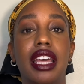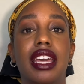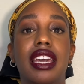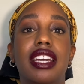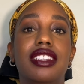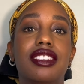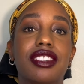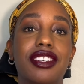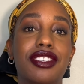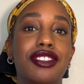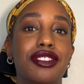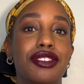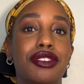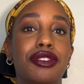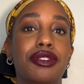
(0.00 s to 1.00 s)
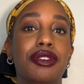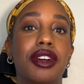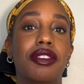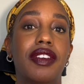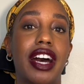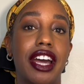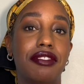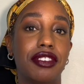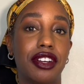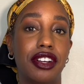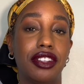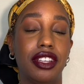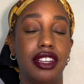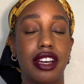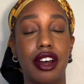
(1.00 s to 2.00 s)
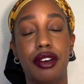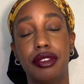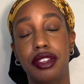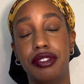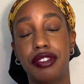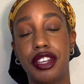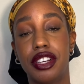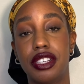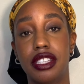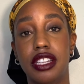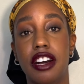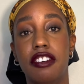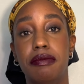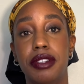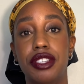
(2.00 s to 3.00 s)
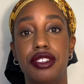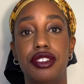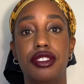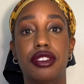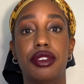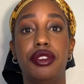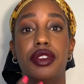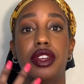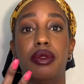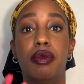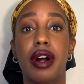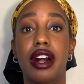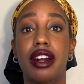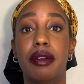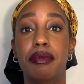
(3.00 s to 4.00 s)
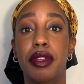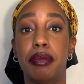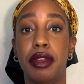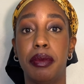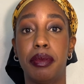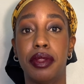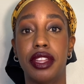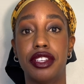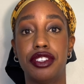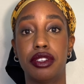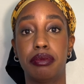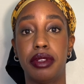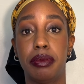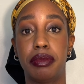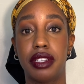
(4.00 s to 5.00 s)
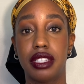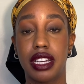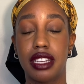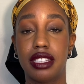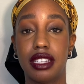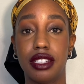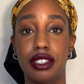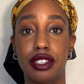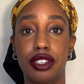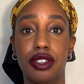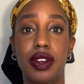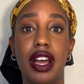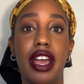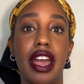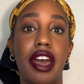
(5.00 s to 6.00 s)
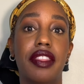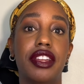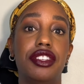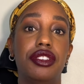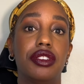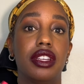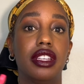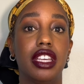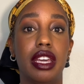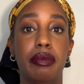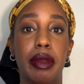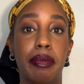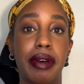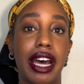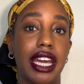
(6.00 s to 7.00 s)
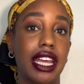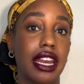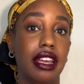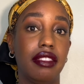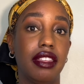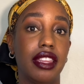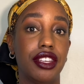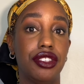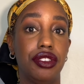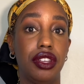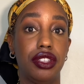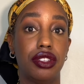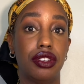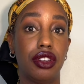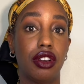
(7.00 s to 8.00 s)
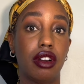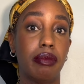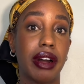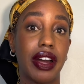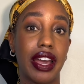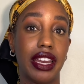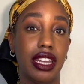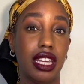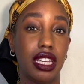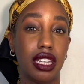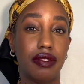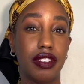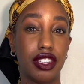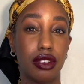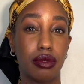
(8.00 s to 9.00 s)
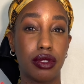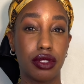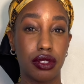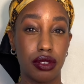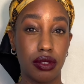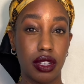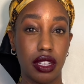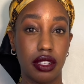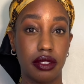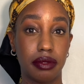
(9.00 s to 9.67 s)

It's good to arrive early, not only for yourself, but so you can welcome the people that you'll be presenting to, and that you can keep in mind anything that you need to know about any individual student.